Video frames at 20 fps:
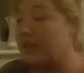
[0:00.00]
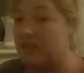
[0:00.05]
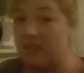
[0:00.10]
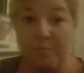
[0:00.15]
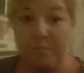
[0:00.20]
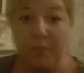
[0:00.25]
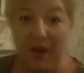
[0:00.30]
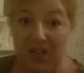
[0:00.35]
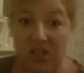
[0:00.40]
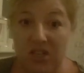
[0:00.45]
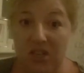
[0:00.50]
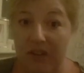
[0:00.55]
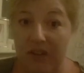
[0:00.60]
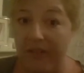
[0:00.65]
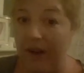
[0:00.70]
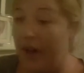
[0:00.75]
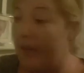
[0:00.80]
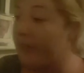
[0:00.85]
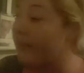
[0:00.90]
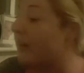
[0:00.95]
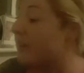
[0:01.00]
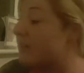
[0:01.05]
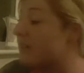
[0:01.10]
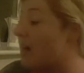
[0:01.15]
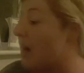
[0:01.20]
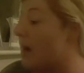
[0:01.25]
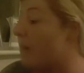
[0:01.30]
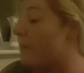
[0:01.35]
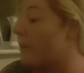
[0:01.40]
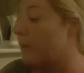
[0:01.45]
especially around that
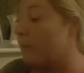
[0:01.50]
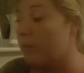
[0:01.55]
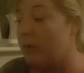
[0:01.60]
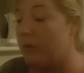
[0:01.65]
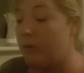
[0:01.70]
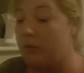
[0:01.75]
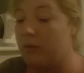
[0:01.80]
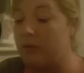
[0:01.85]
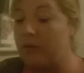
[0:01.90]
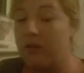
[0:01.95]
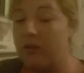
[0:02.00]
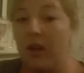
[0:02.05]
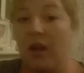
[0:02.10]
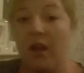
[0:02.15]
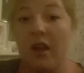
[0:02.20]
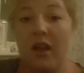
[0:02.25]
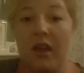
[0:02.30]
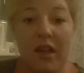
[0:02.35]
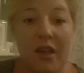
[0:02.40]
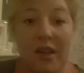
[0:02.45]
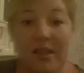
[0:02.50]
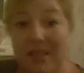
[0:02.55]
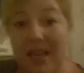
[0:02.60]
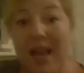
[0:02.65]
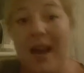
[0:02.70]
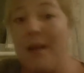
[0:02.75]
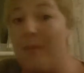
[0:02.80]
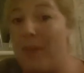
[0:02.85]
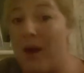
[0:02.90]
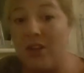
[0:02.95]
time of the month. Can you
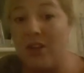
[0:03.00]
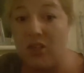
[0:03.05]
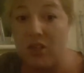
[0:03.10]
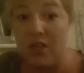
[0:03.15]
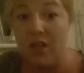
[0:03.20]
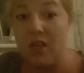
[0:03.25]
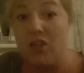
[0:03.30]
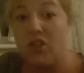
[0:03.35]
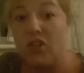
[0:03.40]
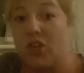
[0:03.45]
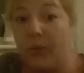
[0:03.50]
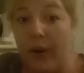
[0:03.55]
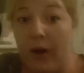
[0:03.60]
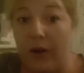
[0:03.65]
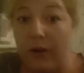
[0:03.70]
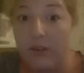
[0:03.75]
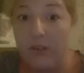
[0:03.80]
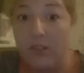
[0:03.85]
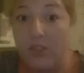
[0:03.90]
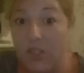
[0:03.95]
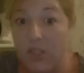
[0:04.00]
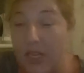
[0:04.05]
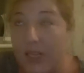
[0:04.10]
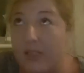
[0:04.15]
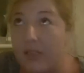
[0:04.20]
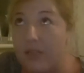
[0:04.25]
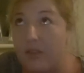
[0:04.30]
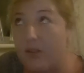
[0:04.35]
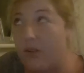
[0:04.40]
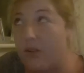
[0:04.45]
tell I'm actually due on? Jesus